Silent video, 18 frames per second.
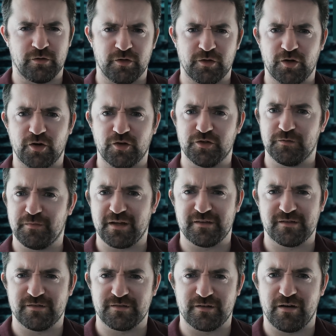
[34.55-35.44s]
the Dungeon
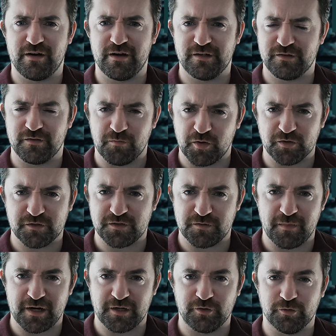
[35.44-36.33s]
Master's Guide, and the Monster
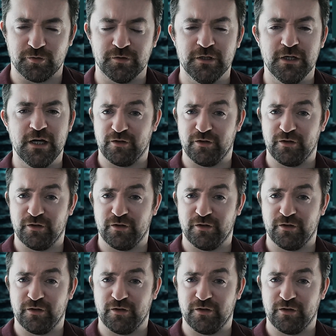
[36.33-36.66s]
Manual,